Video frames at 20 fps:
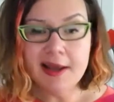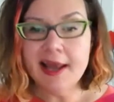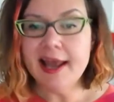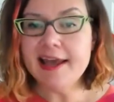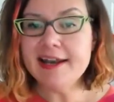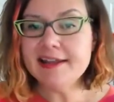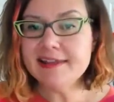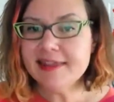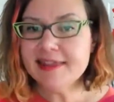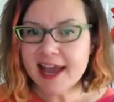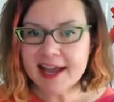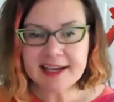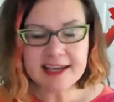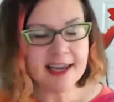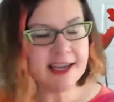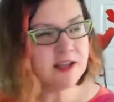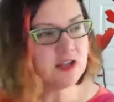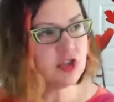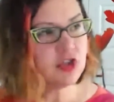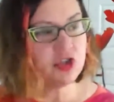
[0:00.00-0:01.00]
And in that
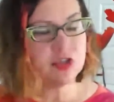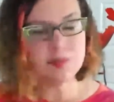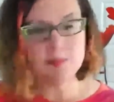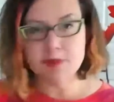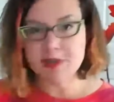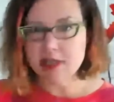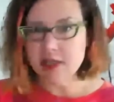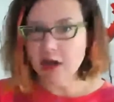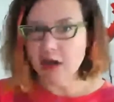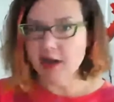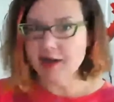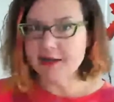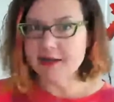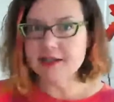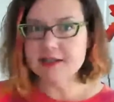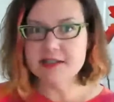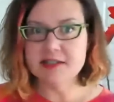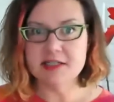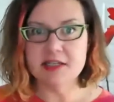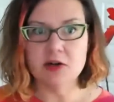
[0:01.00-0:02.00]
case, just be
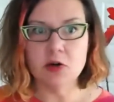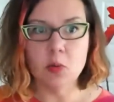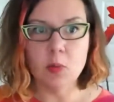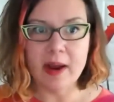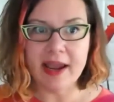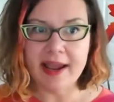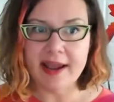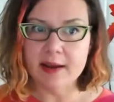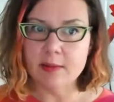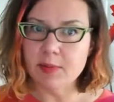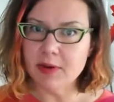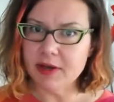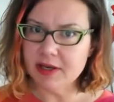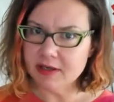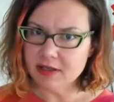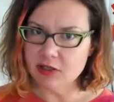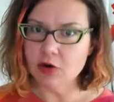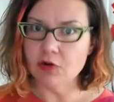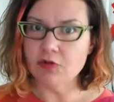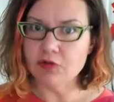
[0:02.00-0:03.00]
honest in a way, but
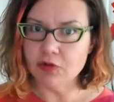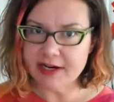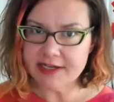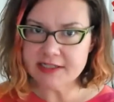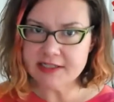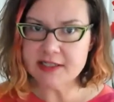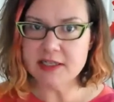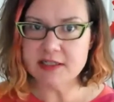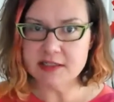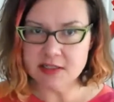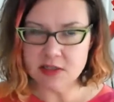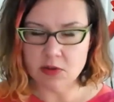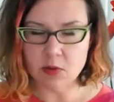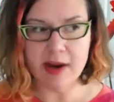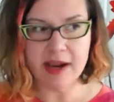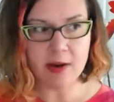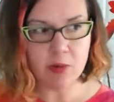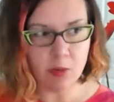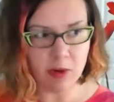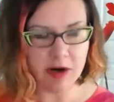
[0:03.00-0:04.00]
you know, phrase things in a
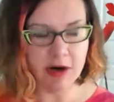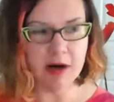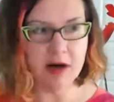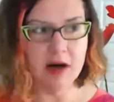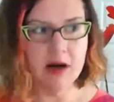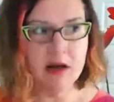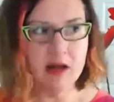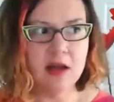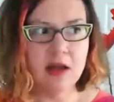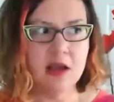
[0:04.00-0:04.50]
way where